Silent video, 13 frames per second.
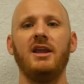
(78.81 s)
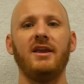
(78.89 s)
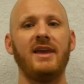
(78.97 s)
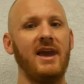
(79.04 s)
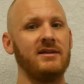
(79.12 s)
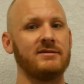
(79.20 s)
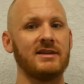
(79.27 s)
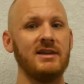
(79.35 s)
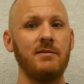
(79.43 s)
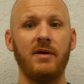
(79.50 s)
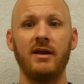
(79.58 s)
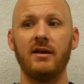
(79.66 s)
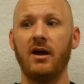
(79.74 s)
you can't
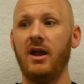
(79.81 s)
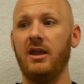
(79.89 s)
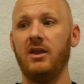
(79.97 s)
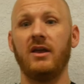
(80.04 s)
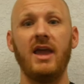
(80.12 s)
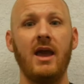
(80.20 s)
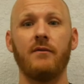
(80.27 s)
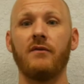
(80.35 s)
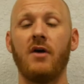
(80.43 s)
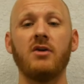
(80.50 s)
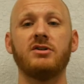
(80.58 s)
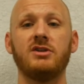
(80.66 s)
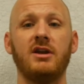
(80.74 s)
sleep at night, you can't
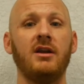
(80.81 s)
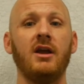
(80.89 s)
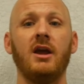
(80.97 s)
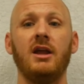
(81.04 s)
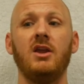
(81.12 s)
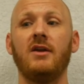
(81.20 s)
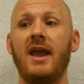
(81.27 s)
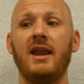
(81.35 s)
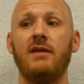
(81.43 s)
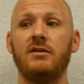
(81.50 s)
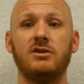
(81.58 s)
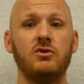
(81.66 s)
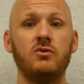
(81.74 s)
function, you can't
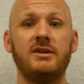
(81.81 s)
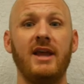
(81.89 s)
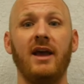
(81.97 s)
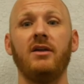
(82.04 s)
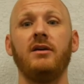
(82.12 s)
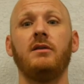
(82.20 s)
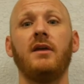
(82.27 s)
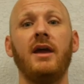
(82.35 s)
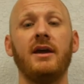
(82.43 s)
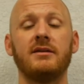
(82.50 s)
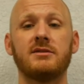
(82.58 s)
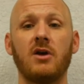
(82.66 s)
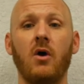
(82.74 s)
even do daily
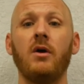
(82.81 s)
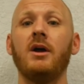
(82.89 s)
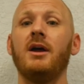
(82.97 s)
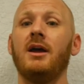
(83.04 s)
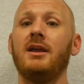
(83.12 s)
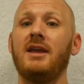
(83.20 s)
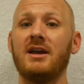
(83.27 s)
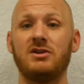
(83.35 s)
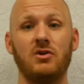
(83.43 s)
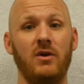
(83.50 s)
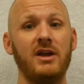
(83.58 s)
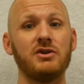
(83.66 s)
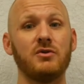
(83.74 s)
things. So yes,
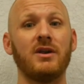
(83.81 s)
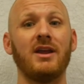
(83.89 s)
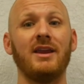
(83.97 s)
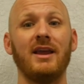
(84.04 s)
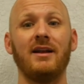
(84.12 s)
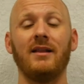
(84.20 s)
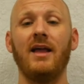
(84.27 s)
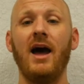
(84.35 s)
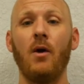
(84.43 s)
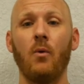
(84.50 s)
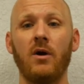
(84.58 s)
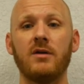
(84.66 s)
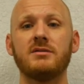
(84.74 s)
your injury can get a
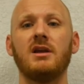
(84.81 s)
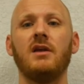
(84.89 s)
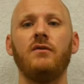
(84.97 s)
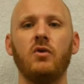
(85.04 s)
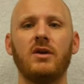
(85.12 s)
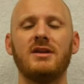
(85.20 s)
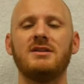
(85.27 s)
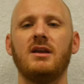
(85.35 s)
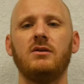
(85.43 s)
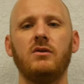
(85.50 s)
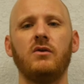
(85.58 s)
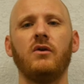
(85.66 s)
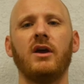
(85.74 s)
lot worse if you
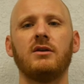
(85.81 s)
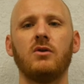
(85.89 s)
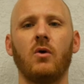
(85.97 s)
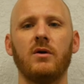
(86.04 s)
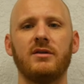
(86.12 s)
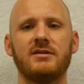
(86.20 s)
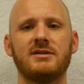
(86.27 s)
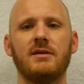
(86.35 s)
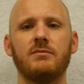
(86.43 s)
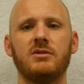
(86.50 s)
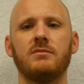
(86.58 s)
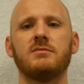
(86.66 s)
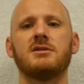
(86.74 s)
continue to ignore the
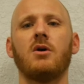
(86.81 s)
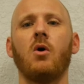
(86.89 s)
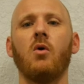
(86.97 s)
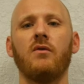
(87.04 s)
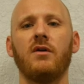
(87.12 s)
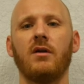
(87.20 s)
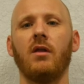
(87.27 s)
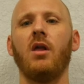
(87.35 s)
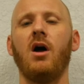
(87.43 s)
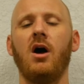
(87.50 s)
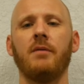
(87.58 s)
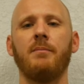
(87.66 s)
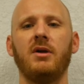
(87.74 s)
symptoms over a
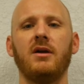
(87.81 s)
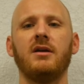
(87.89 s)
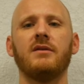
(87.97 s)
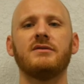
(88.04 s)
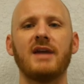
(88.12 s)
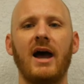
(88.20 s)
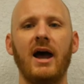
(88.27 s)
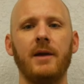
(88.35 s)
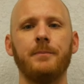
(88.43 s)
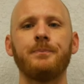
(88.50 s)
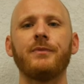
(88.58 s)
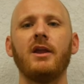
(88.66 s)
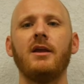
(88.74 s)
long period of time.
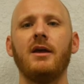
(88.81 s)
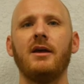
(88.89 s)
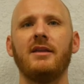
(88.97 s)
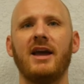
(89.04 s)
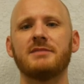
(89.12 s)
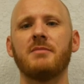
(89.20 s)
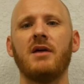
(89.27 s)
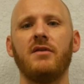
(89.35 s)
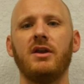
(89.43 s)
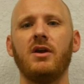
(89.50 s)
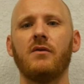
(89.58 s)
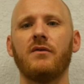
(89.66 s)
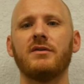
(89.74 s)
That's my
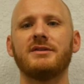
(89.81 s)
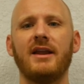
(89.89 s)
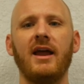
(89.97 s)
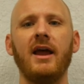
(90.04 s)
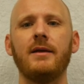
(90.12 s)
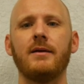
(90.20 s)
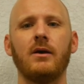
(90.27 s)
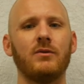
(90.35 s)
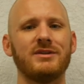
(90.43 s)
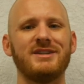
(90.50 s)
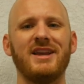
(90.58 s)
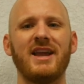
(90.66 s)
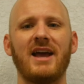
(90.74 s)
video for today. I'll
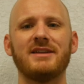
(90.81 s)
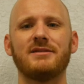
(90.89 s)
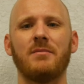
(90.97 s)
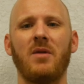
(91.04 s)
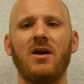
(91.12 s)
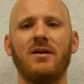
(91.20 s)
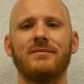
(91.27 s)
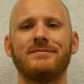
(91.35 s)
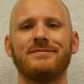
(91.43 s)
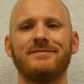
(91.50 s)
see you guys tomorrow.